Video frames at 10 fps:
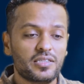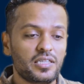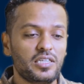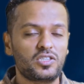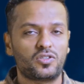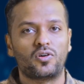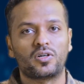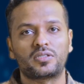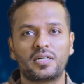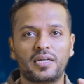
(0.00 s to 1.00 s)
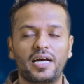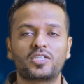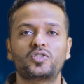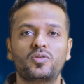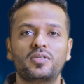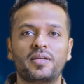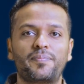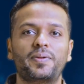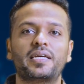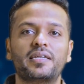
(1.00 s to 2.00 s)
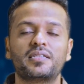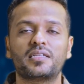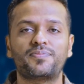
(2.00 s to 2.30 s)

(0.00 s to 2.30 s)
these stocks are actually replicating